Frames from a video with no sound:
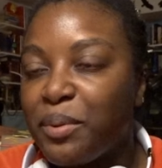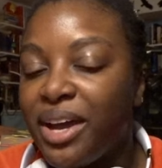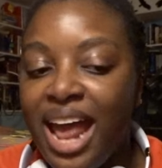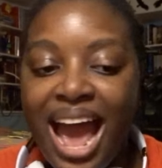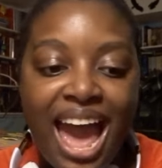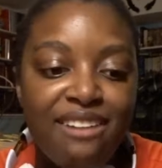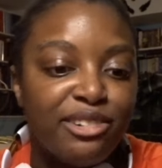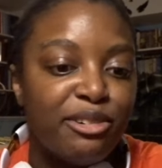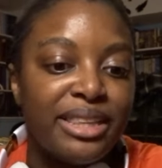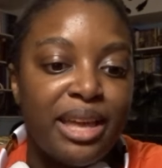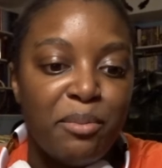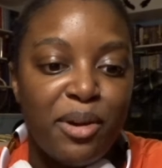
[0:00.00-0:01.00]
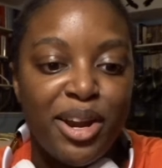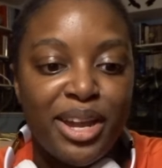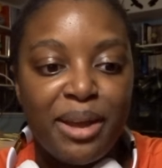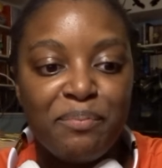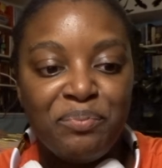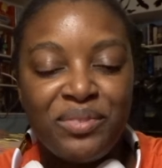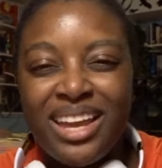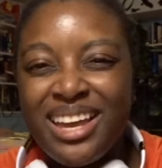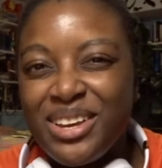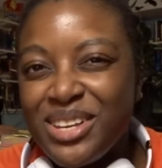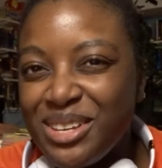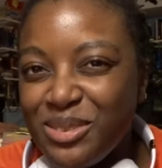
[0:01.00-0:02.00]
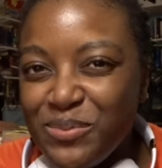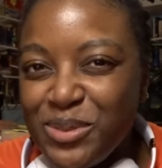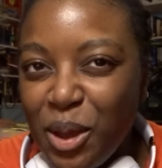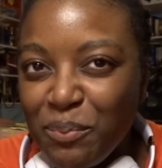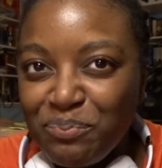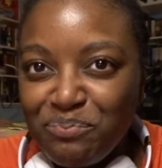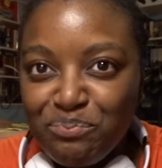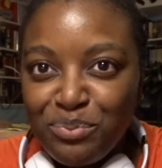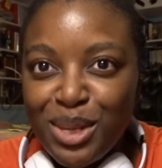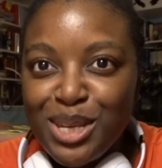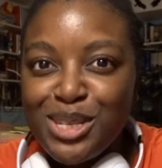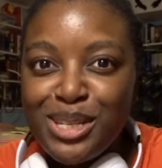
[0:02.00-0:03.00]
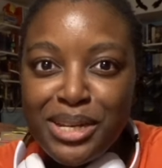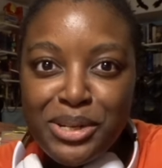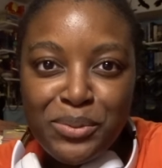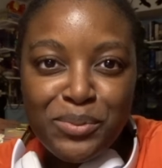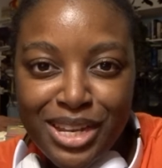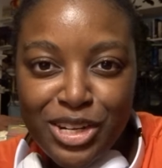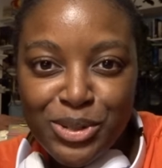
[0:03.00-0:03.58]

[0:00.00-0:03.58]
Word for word: but I haven't read that part yet. So stay tuned, stay